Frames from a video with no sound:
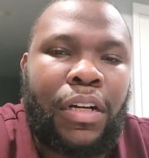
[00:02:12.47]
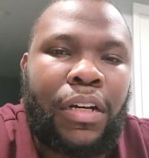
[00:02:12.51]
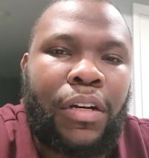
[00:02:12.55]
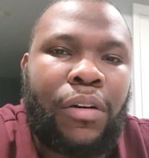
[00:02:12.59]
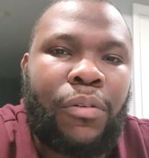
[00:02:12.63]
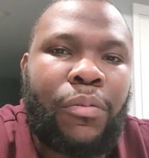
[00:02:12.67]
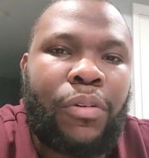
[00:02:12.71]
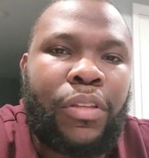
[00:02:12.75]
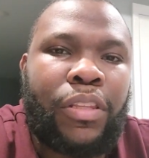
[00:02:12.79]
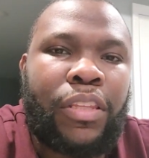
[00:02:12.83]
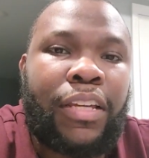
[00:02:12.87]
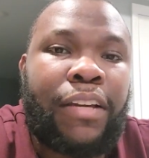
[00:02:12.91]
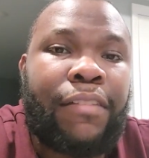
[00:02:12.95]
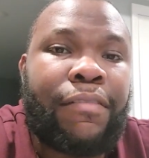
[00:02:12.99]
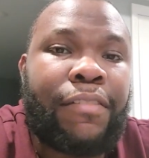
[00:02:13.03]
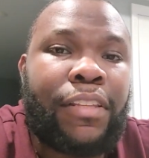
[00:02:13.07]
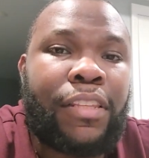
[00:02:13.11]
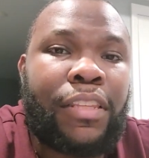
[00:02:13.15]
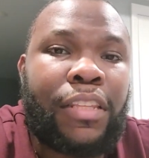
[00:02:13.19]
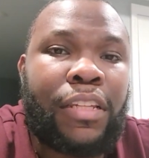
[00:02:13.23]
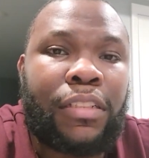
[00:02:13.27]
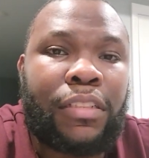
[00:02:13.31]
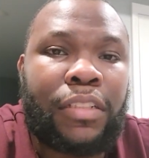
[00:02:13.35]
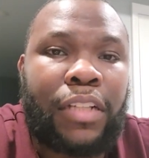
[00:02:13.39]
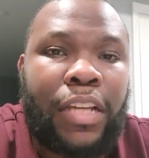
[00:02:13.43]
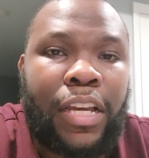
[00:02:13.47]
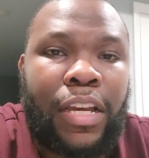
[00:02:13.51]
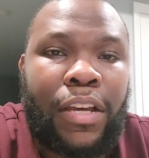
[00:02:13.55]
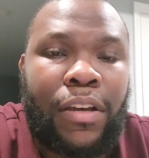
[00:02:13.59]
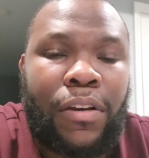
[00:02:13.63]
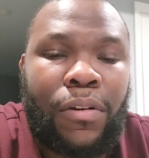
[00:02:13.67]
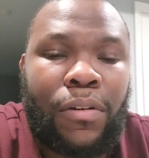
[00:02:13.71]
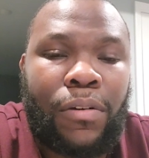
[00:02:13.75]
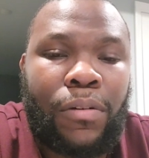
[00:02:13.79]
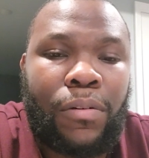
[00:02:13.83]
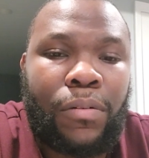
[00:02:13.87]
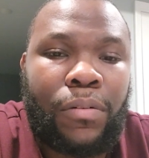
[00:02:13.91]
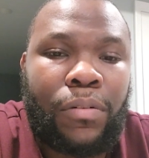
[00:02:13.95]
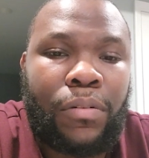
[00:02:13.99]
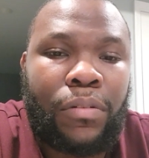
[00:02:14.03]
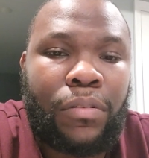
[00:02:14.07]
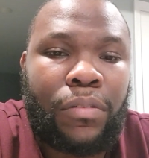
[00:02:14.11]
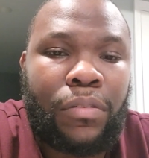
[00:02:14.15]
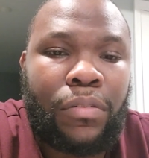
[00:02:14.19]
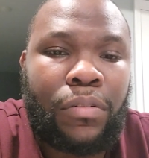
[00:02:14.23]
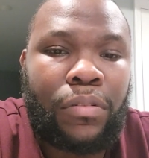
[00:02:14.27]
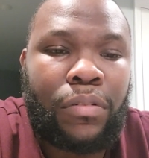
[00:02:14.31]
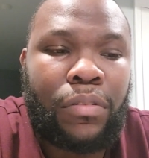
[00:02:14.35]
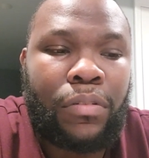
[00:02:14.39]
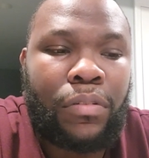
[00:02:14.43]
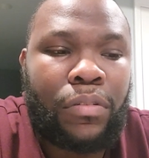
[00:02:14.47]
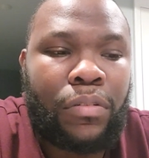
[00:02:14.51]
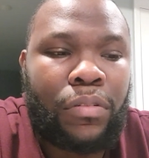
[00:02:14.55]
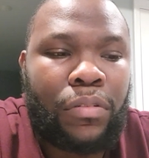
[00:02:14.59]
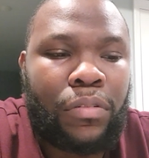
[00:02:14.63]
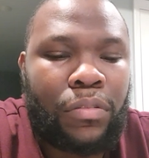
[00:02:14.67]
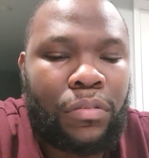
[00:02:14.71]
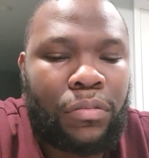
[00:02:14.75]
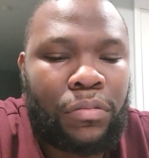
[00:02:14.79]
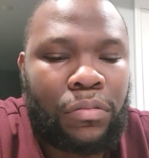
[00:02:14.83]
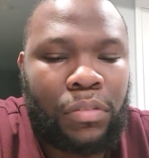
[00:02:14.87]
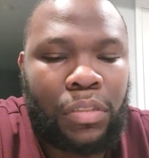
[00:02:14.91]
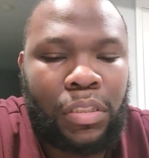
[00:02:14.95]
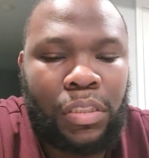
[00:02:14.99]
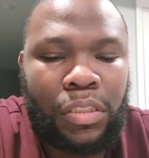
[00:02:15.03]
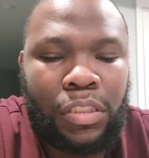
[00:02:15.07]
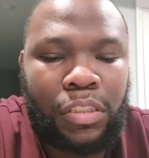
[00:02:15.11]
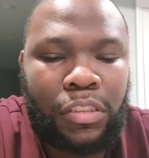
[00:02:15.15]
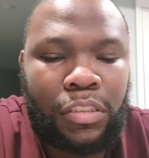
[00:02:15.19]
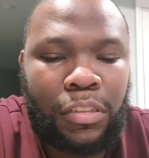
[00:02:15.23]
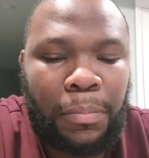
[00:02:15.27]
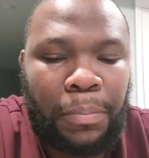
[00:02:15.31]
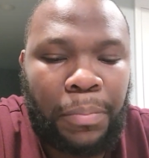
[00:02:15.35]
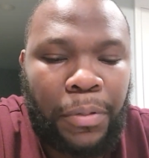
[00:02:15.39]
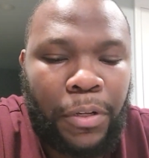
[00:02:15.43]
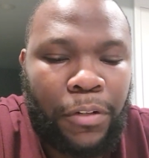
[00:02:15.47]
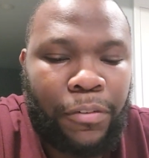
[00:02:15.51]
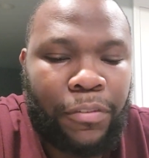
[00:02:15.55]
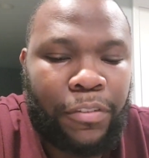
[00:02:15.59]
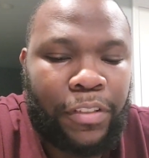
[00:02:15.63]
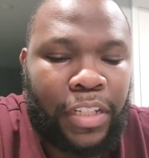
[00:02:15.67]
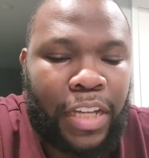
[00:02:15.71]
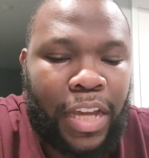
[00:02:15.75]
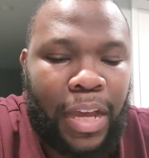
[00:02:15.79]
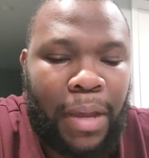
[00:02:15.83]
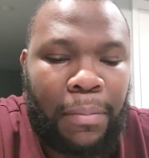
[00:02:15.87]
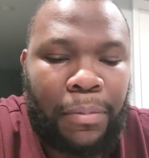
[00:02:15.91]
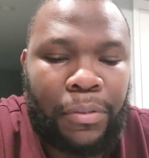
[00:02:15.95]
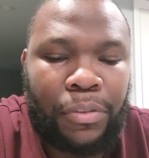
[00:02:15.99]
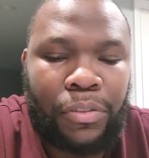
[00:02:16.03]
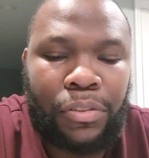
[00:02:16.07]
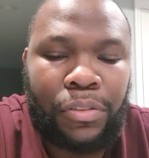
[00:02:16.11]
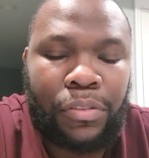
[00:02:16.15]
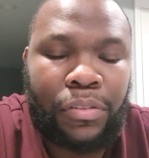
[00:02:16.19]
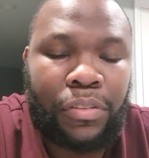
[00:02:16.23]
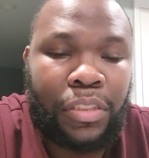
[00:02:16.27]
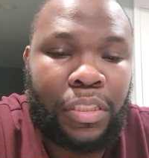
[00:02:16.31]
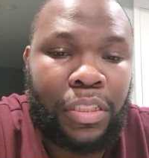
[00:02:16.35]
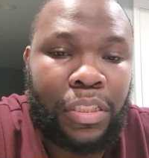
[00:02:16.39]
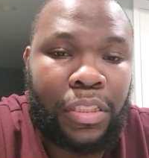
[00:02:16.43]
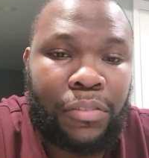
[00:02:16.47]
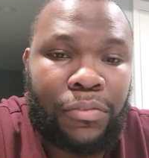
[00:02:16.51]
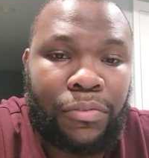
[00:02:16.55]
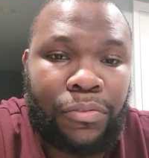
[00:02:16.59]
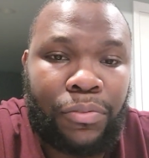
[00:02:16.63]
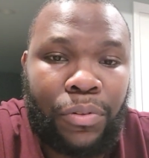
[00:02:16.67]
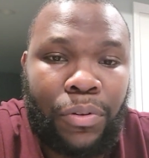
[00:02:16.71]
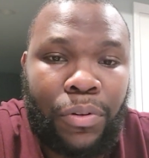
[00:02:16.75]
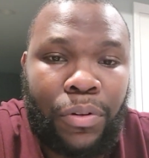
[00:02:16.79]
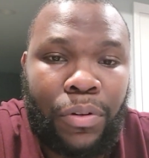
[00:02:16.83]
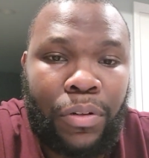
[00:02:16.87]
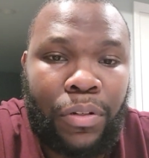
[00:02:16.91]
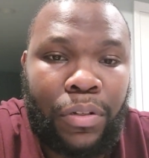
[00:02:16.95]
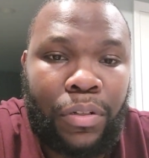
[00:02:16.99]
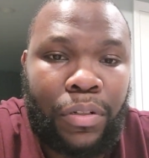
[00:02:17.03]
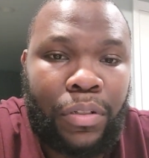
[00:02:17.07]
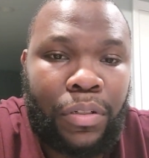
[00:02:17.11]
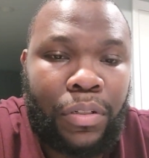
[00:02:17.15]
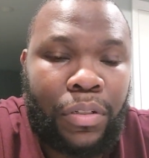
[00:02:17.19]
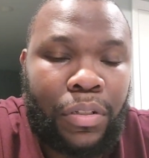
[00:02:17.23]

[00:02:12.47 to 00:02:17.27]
With everything now, this is the perfect opportunity for